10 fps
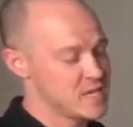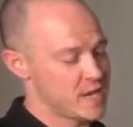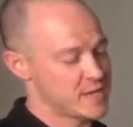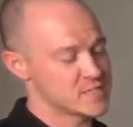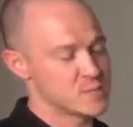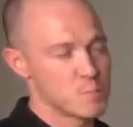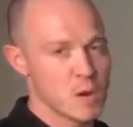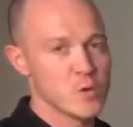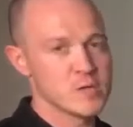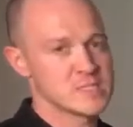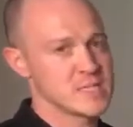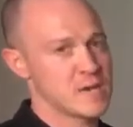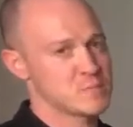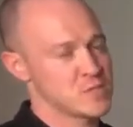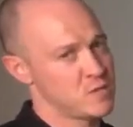and it's the Bowens
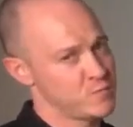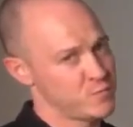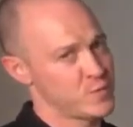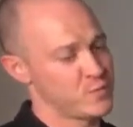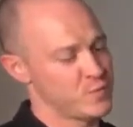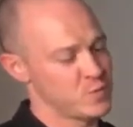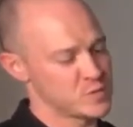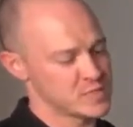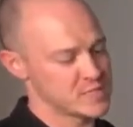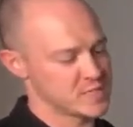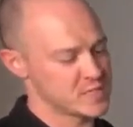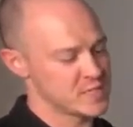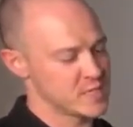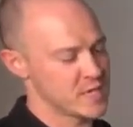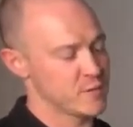adapter for the FROZA
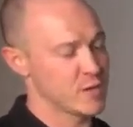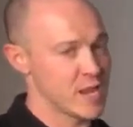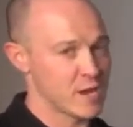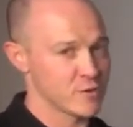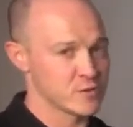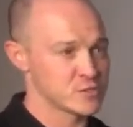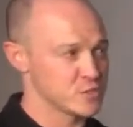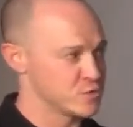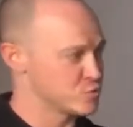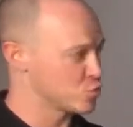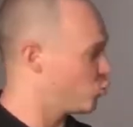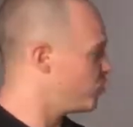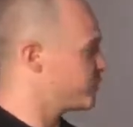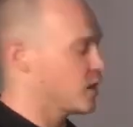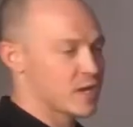60, and it will allow you to use
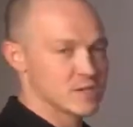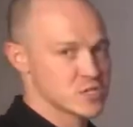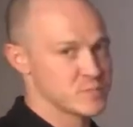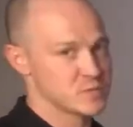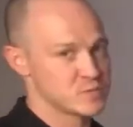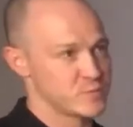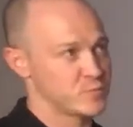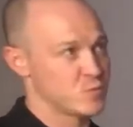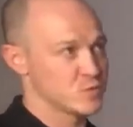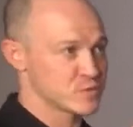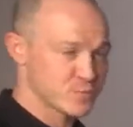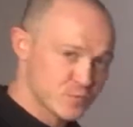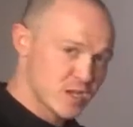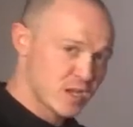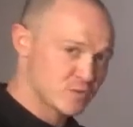all of the light shapers for FROZA
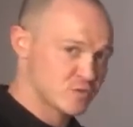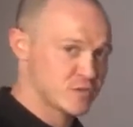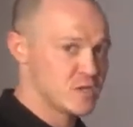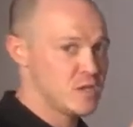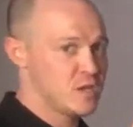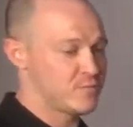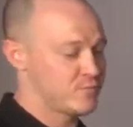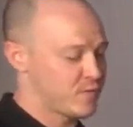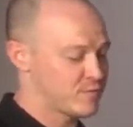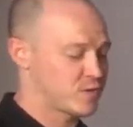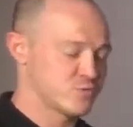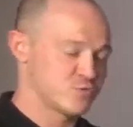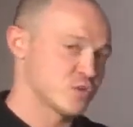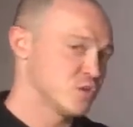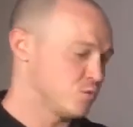300 and
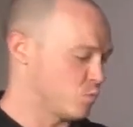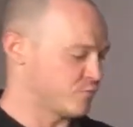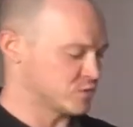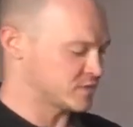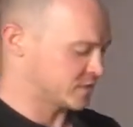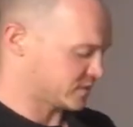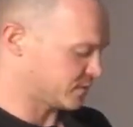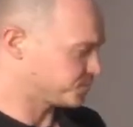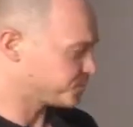500 with your 60.